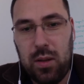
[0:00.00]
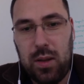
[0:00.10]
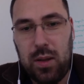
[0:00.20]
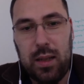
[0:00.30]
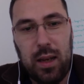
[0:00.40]

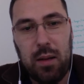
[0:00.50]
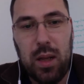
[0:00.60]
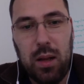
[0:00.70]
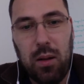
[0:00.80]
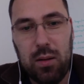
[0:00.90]
that can
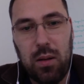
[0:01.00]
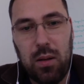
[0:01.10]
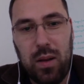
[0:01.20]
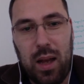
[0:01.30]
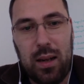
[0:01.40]
be also
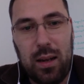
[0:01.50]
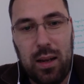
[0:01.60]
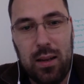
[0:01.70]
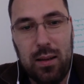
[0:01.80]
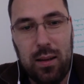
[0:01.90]
done
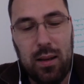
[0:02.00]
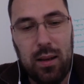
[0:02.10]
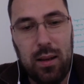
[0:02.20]
in